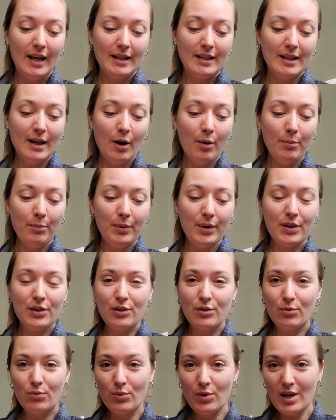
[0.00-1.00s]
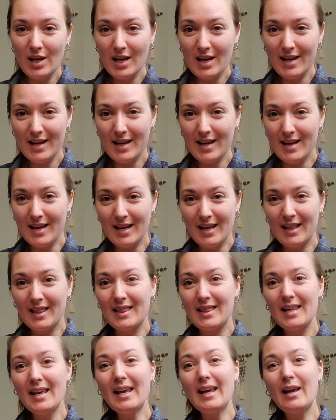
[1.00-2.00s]
Number 3,
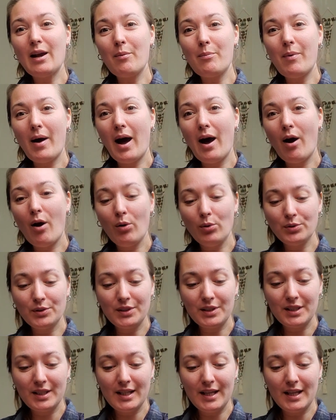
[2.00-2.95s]
think about